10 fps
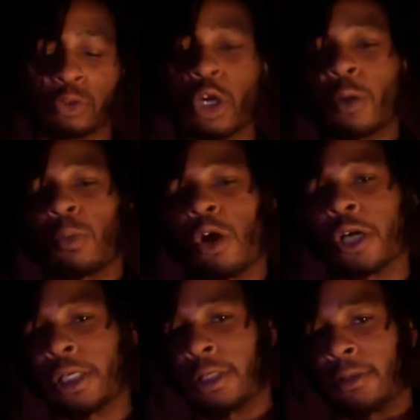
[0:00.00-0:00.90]
start
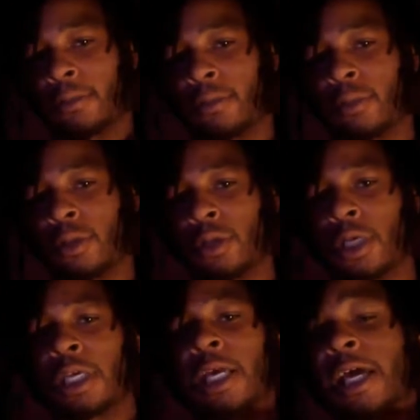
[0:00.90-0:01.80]
walking,
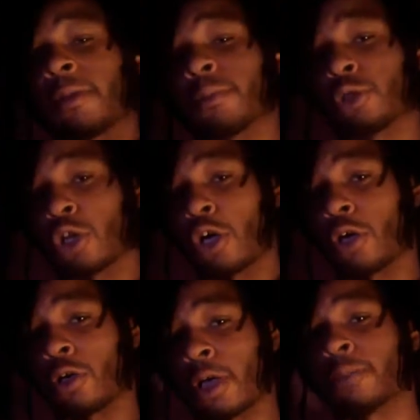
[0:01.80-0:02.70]
and I'm a
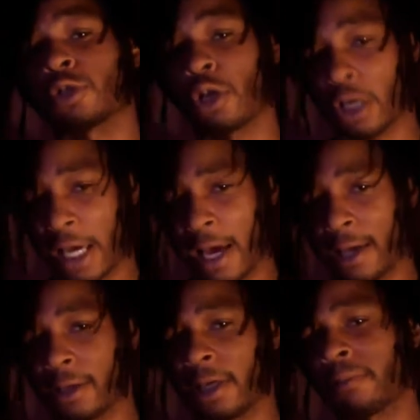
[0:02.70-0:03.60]
tall
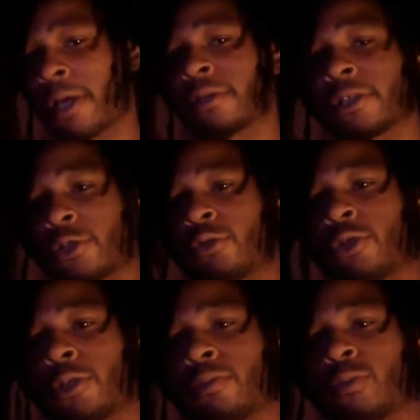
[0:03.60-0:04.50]
guy, I'm about
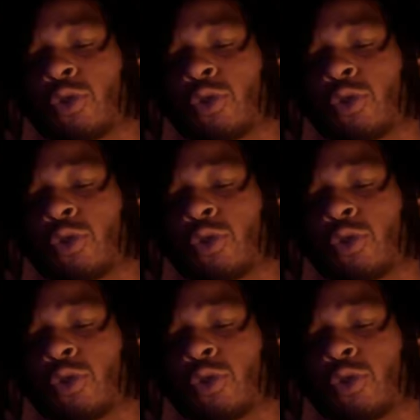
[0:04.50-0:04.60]
6'3",